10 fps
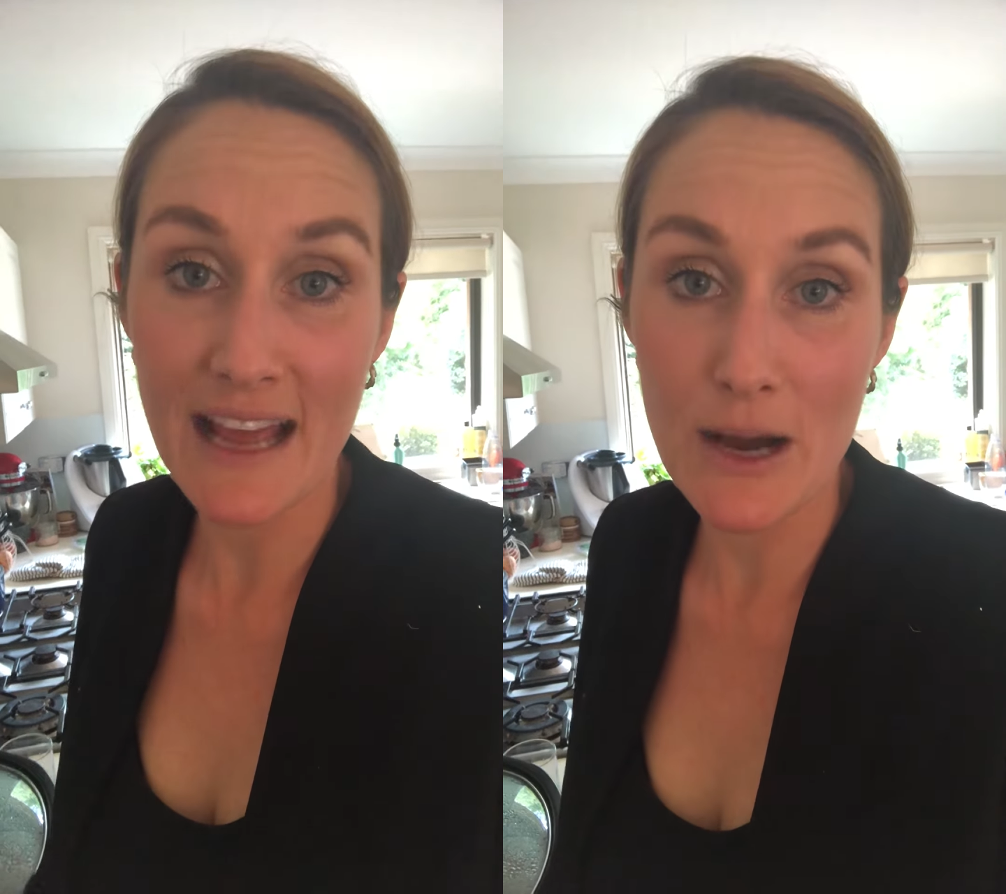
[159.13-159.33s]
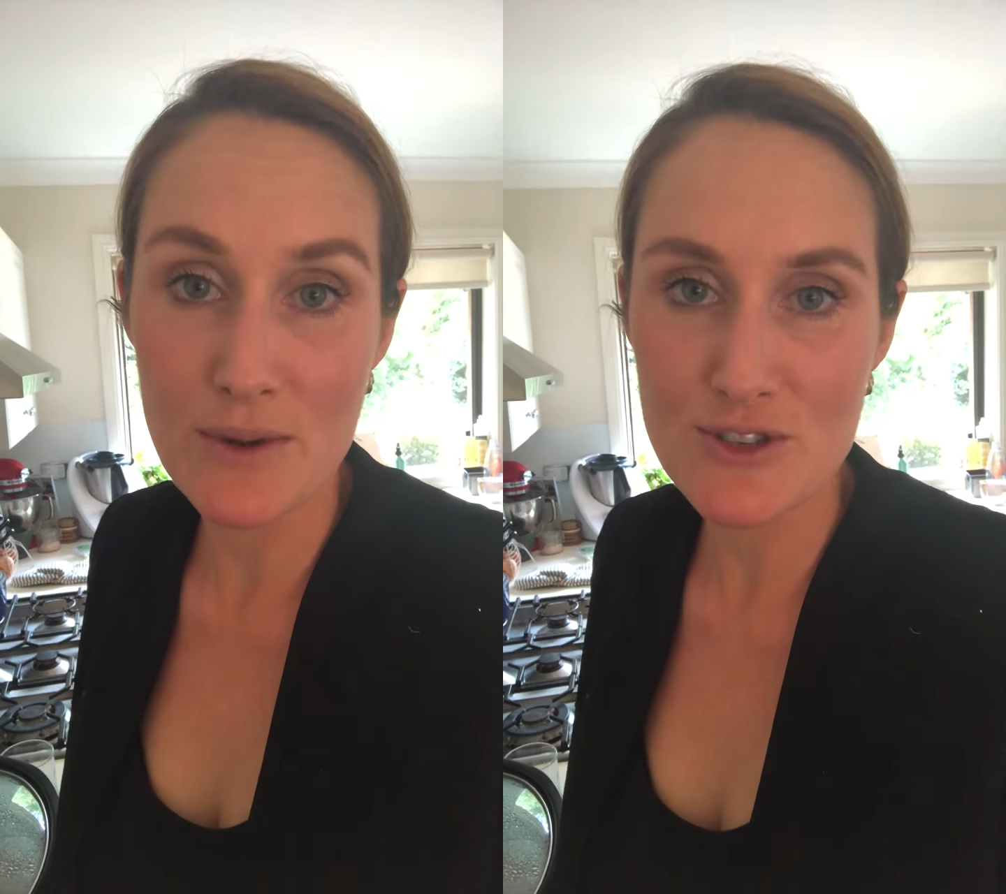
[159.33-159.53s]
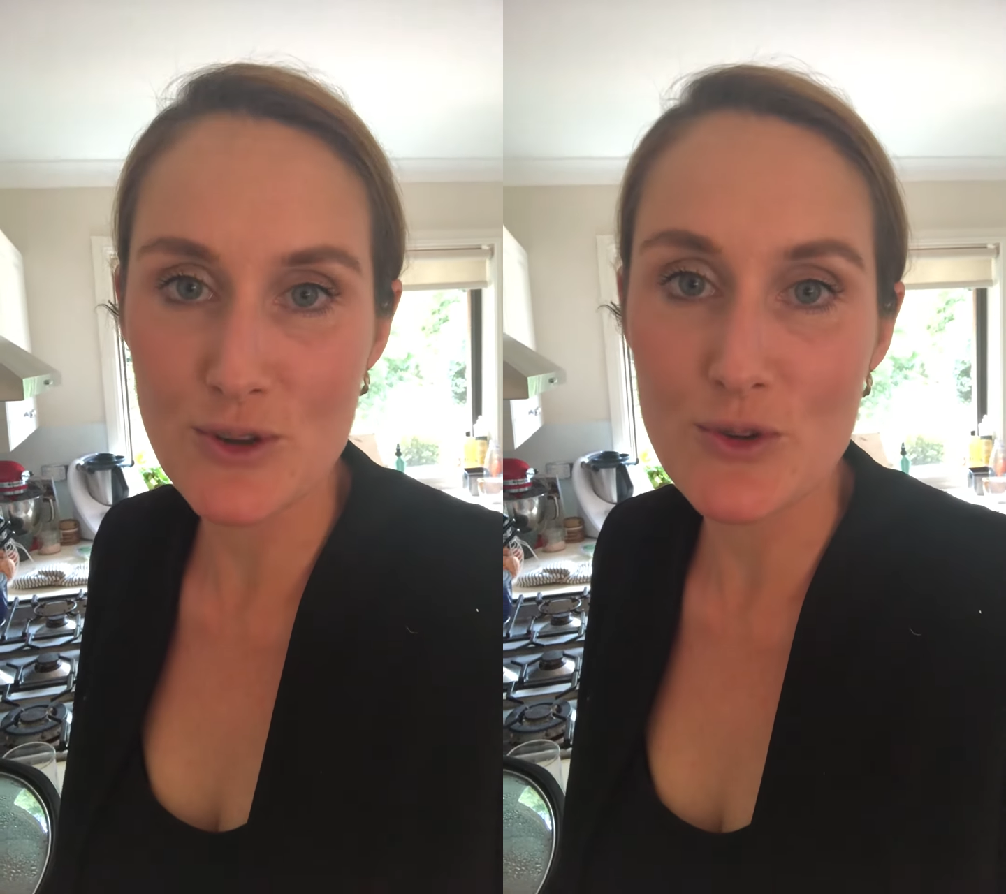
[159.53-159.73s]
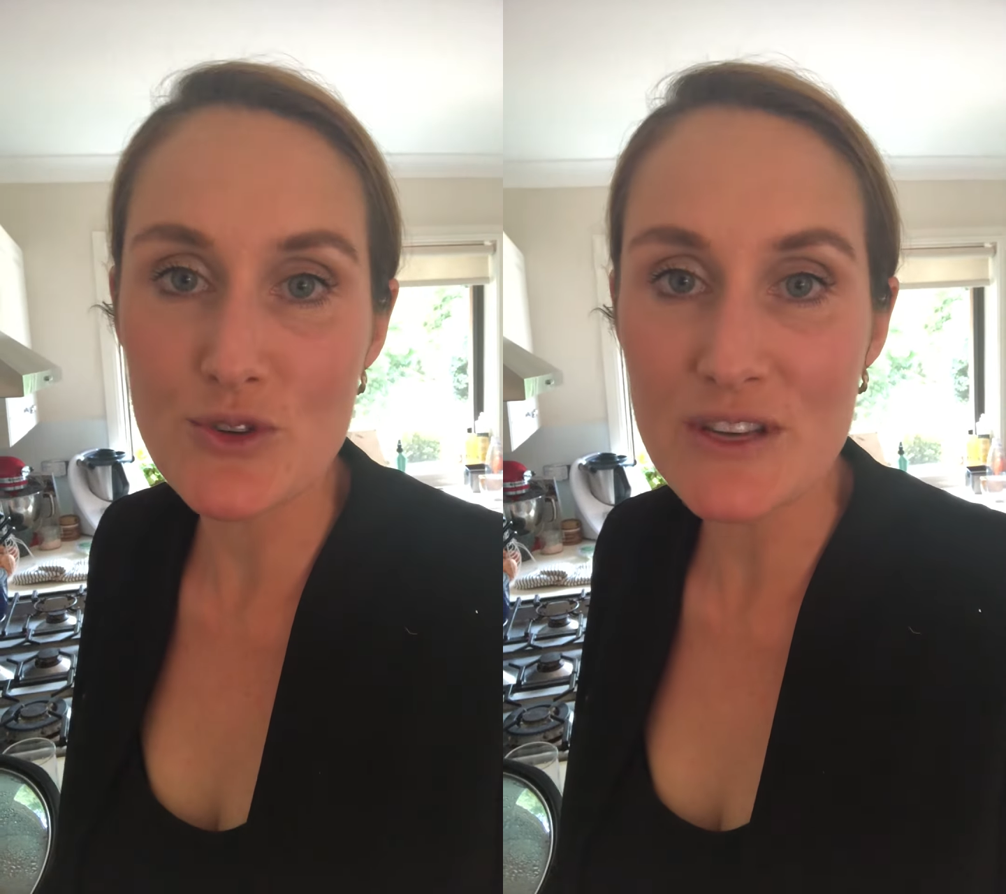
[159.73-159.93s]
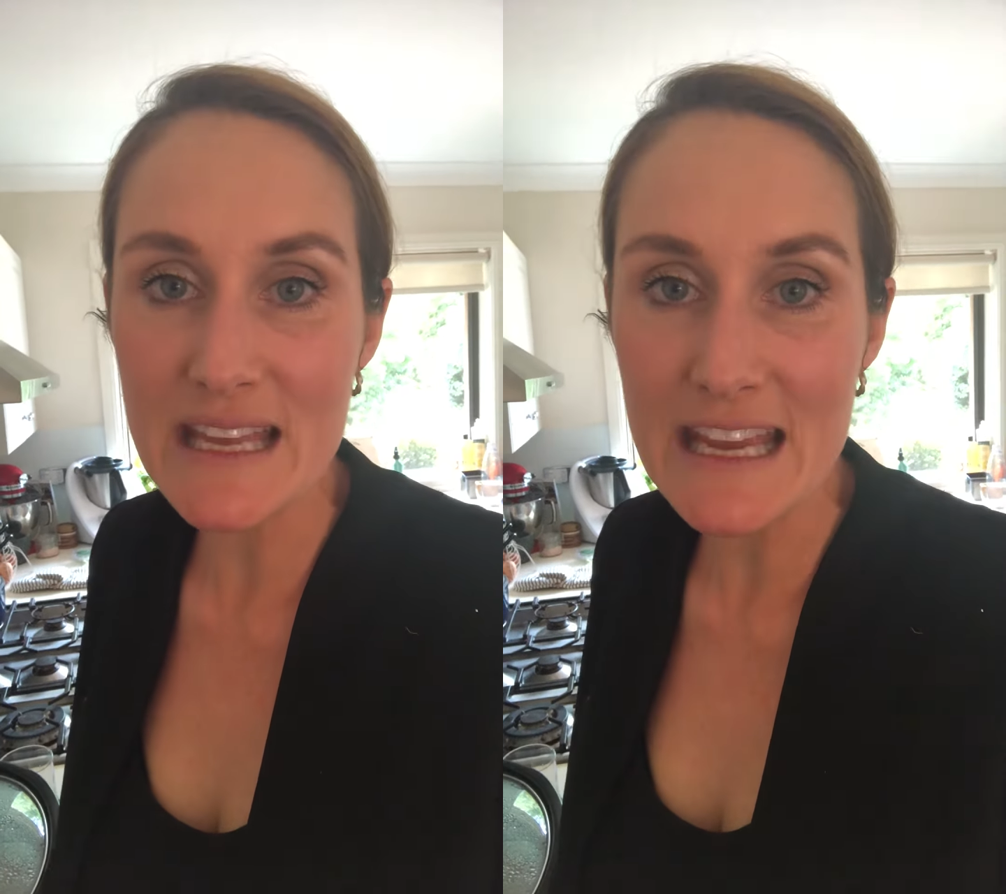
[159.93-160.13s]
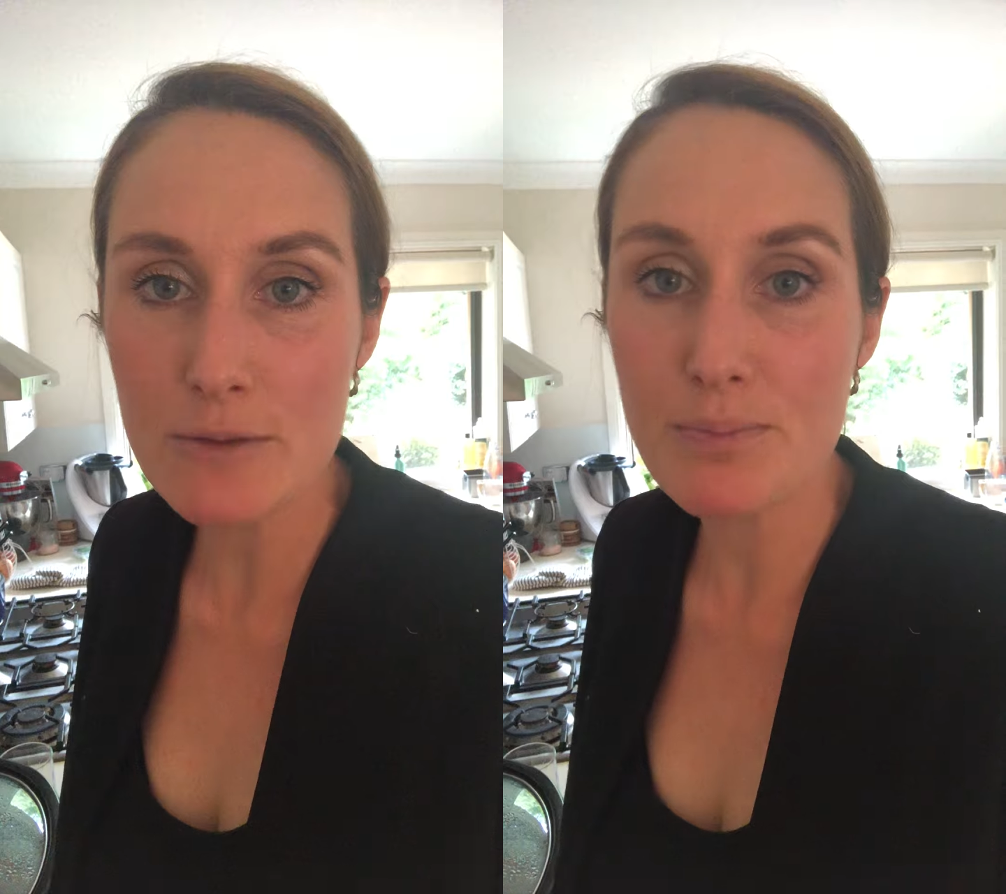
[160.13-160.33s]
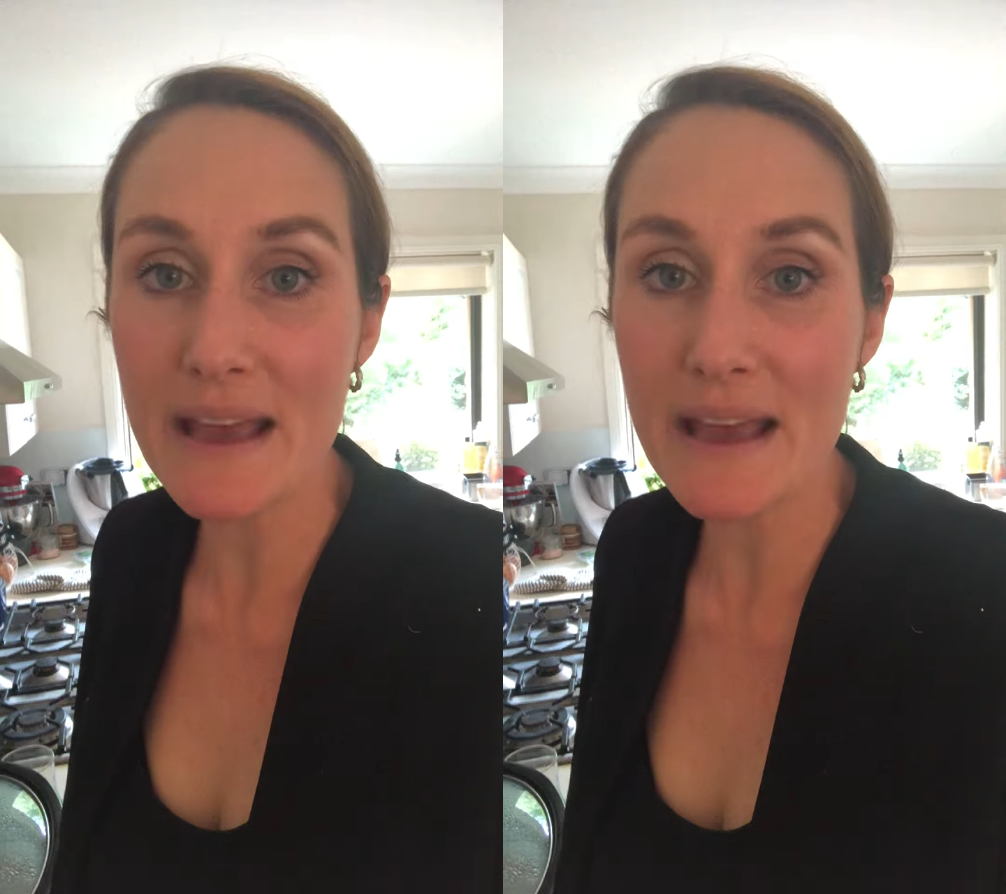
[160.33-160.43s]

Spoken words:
how much salt you need